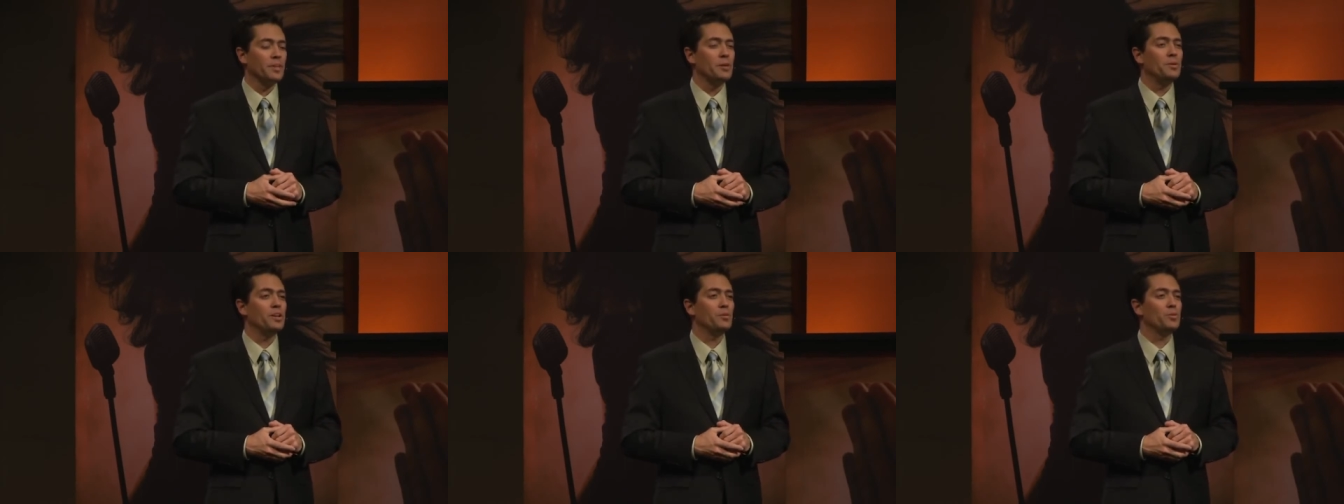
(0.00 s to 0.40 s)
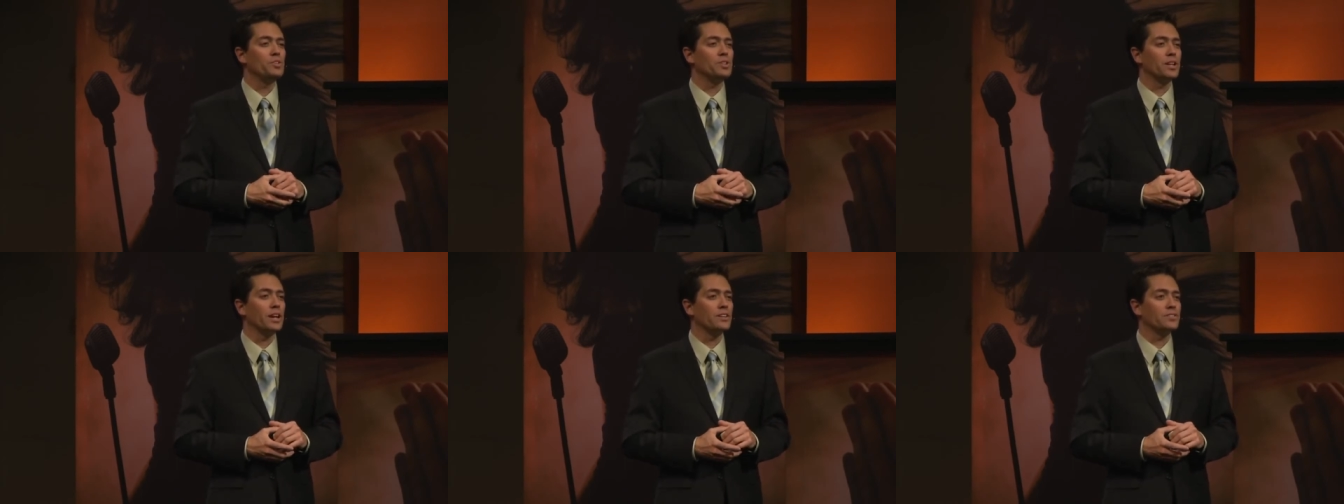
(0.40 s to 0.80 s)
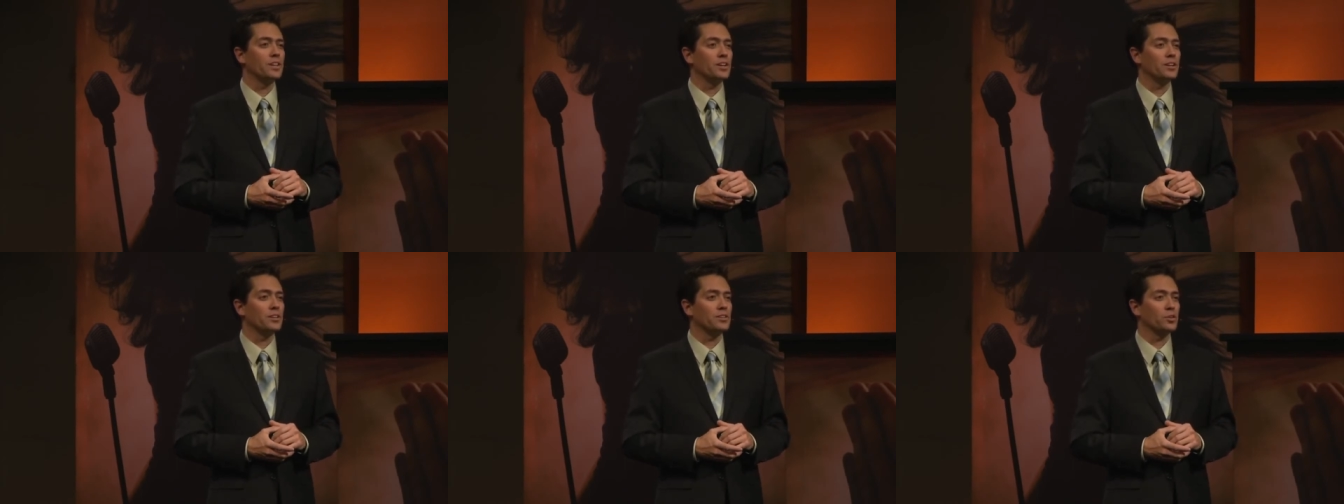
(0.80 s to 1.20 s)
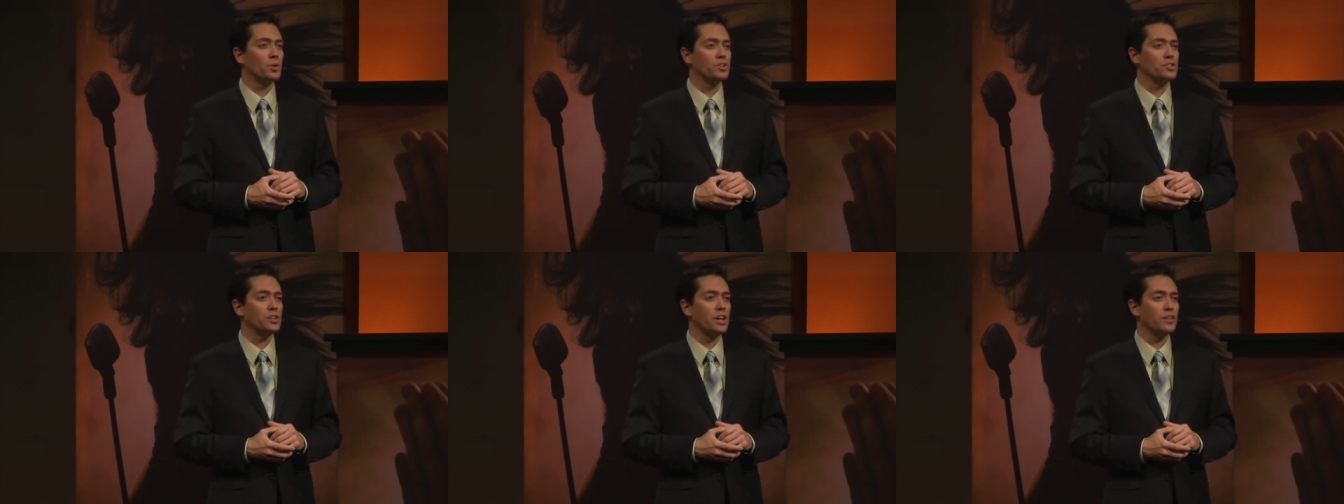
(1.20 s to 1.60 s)
Maybe we should ask that
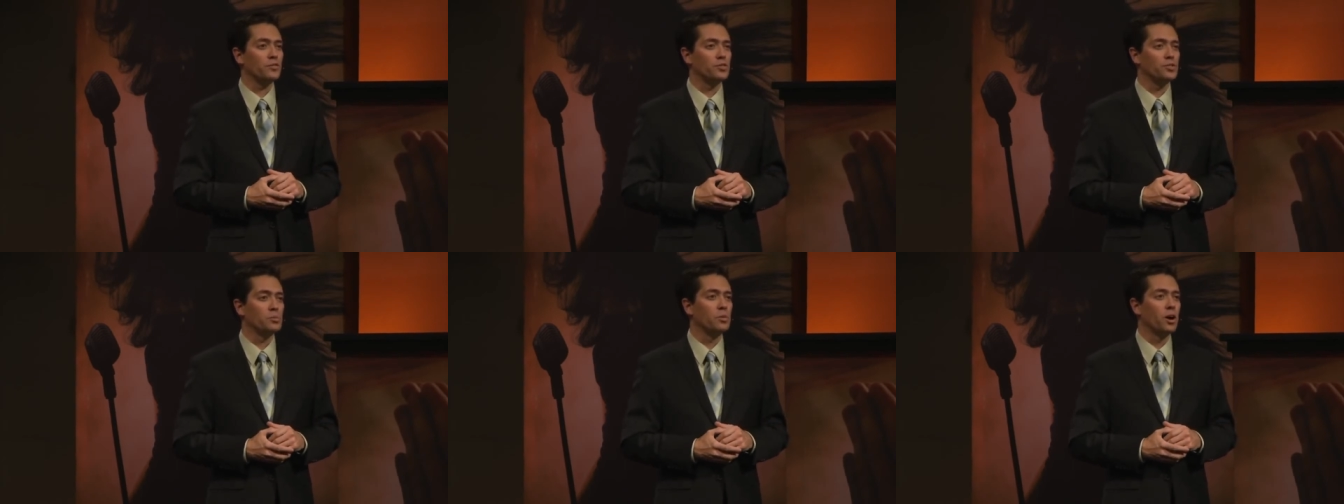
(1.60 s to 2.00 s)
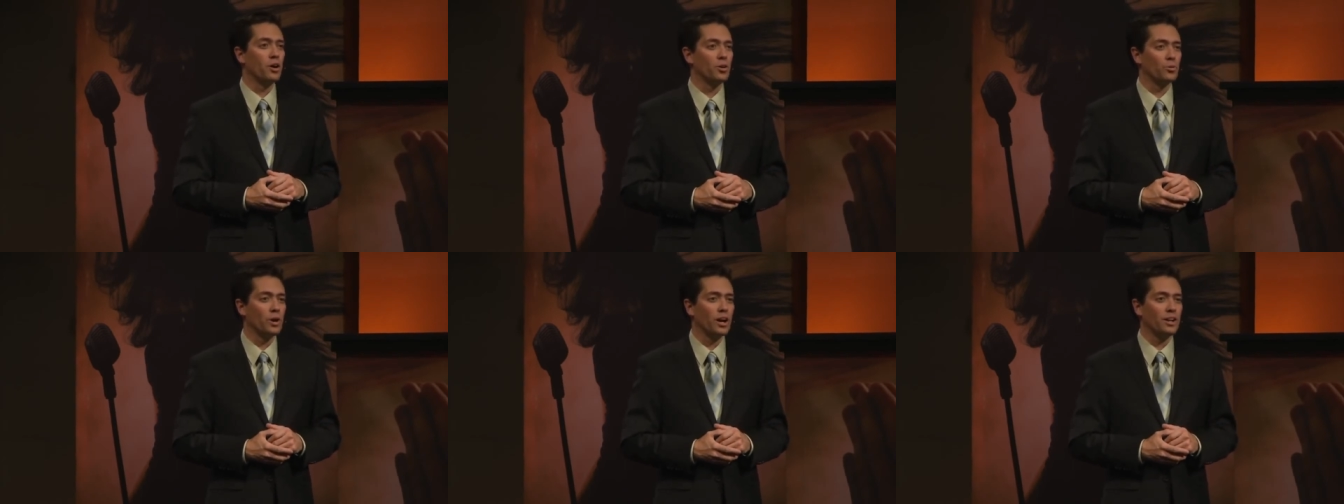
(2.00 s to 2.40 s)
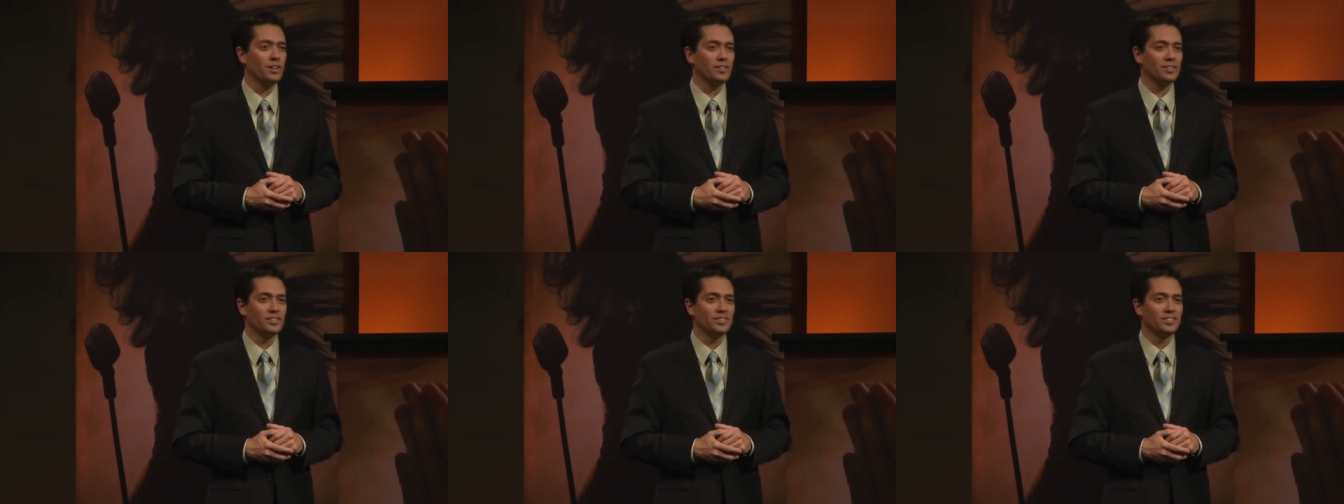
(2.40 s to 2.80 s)
question after tomorrow, right?